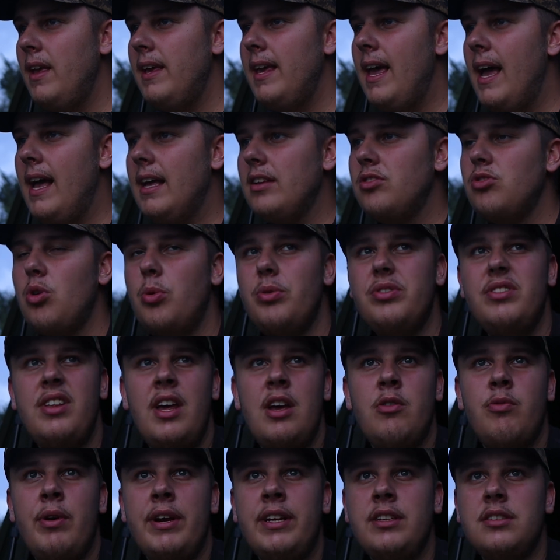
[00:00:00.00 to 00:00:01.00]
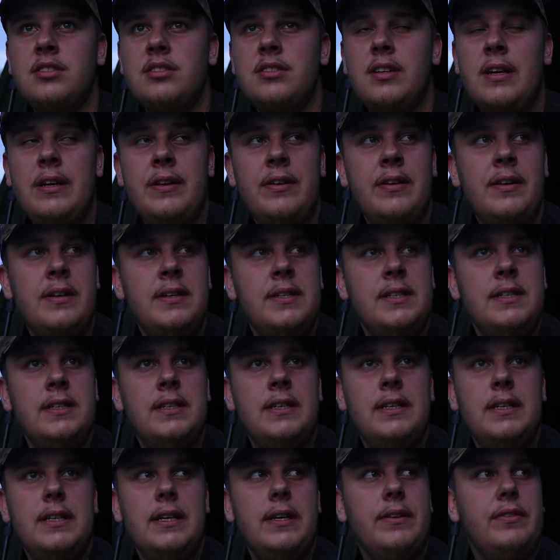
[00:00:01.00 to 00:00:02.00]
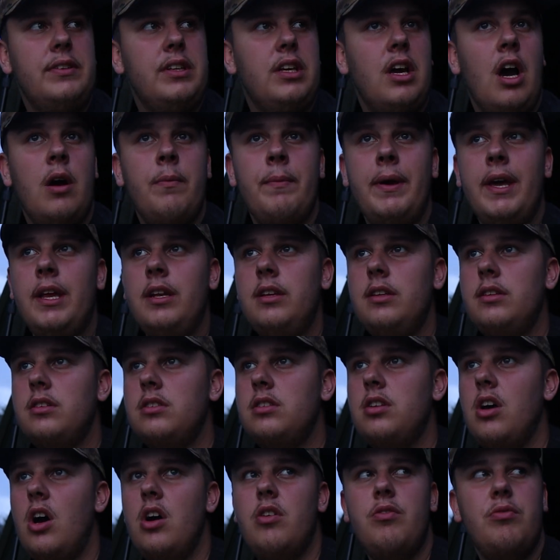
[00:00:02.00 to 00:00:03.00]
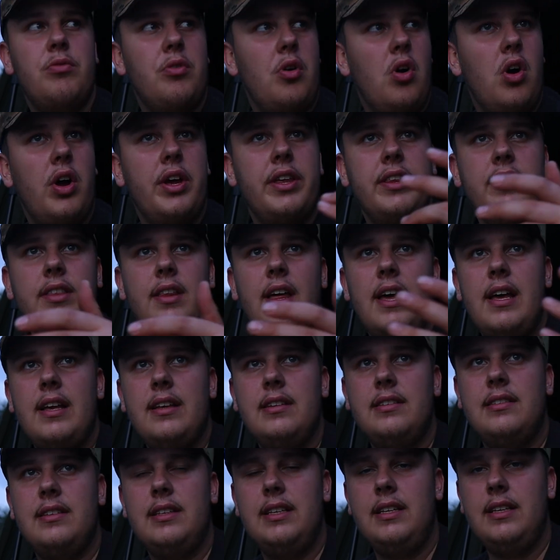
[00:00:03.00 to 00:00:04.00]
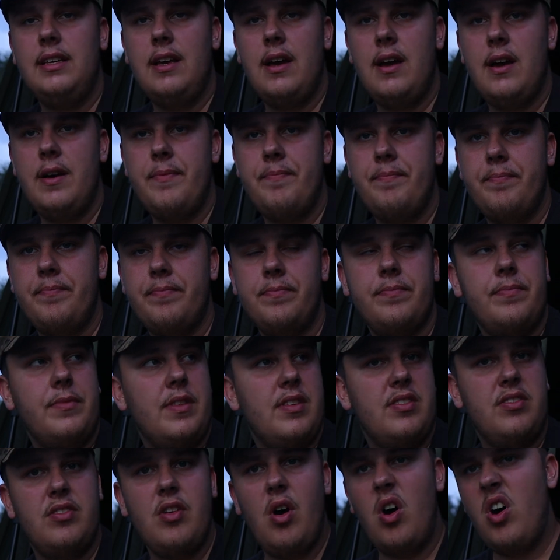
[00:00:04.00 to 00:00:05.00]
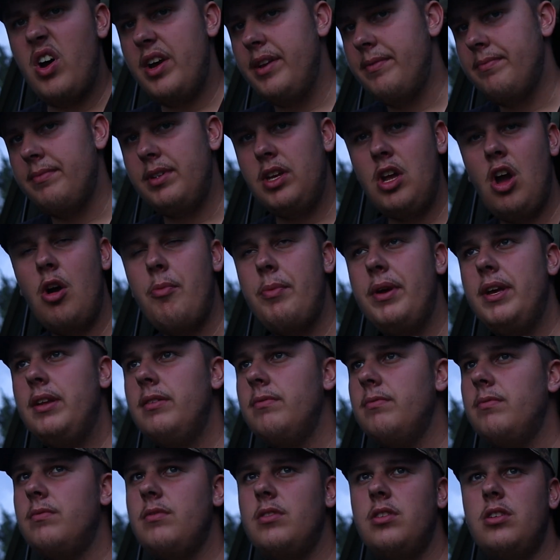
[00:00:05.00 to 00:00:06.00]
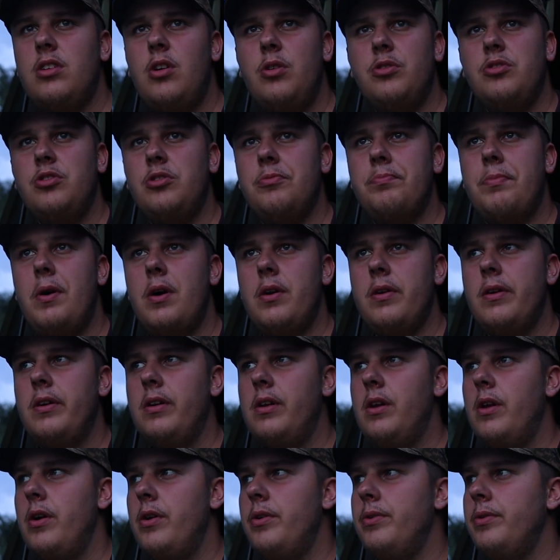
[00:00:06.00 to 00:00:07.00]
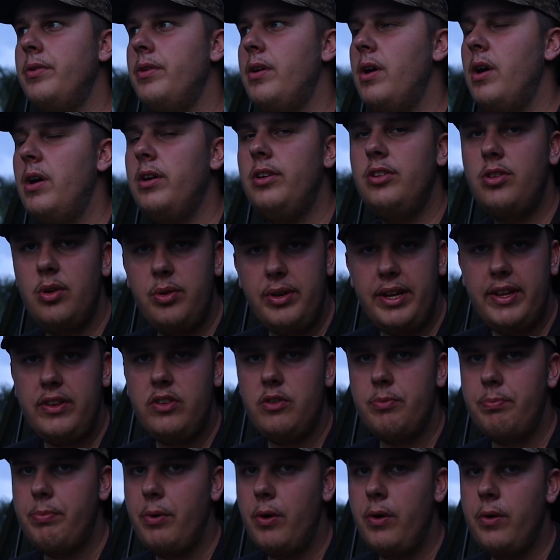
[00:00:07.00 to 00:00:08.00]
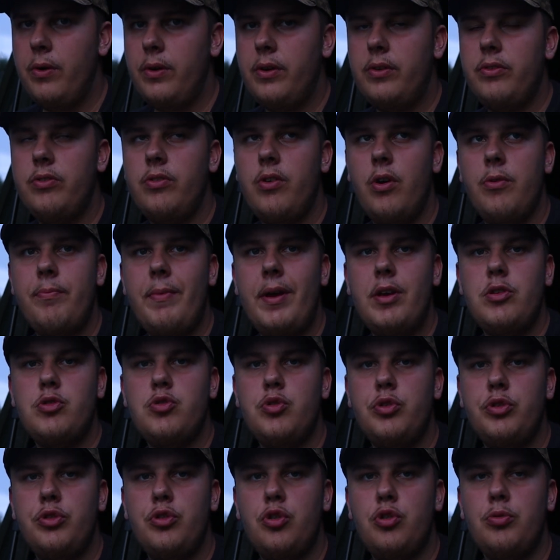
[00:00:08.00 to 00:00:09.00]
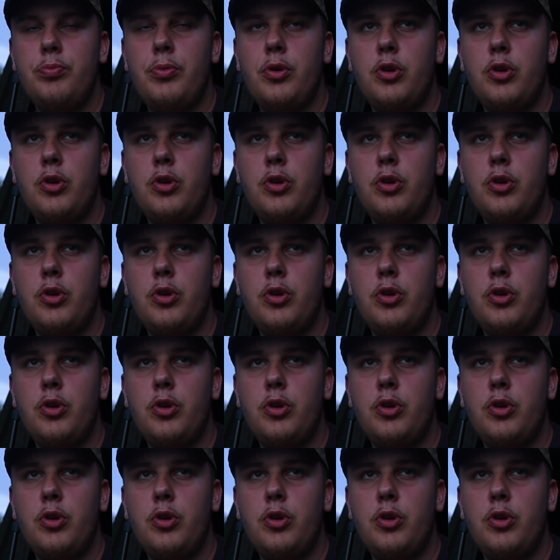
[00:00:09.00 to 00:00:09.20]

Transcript: Yeah, so it's near Ringstead. If you come in, turn right, there's the sign. Come in, go to the bungalow. You do need to book, so make sure you do